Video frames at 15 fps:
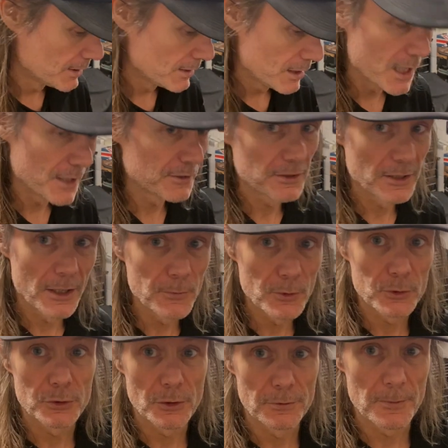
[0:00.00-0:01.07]
As I say, I'm
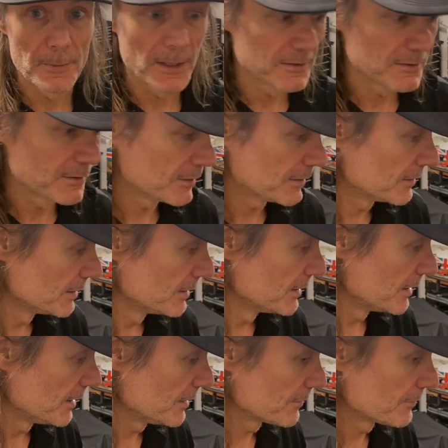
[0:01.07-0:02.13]
not sure if it makes any
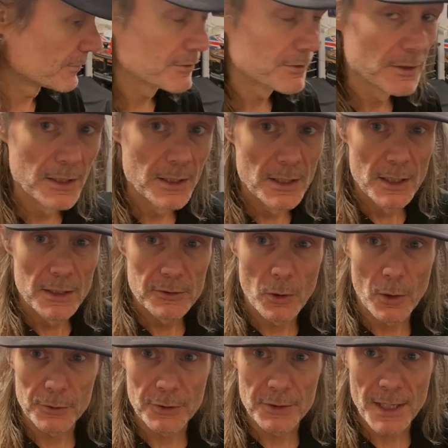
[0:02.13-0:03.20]
difference. So what
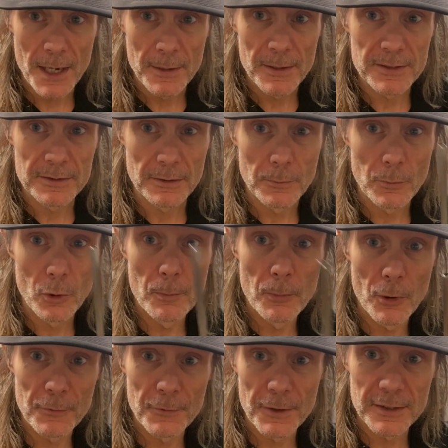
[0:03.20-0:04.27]
I'll do now is we'll
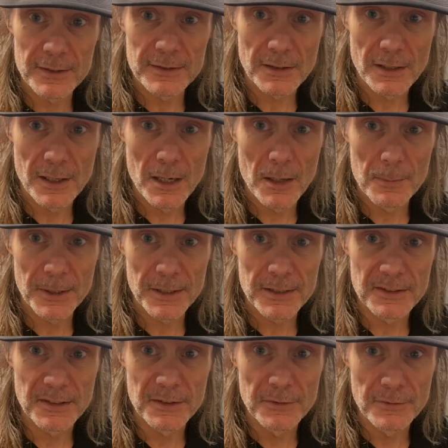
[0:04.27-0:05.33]
put this
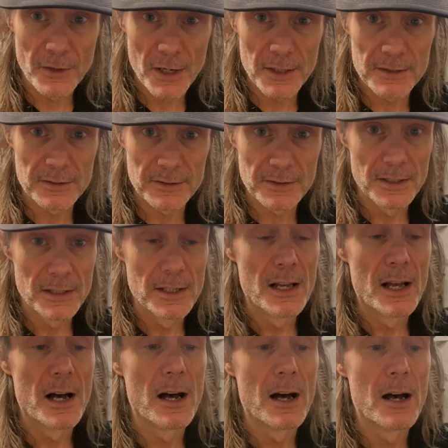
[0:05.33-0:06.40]
piece in the vise.
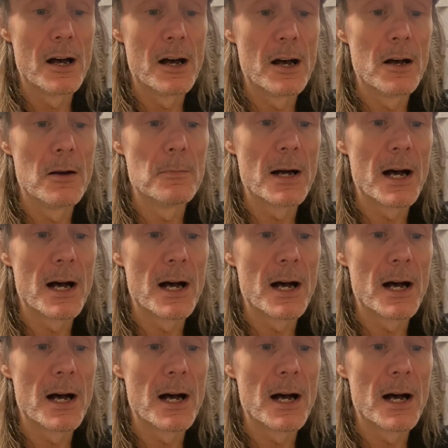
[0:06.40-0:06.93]
We'll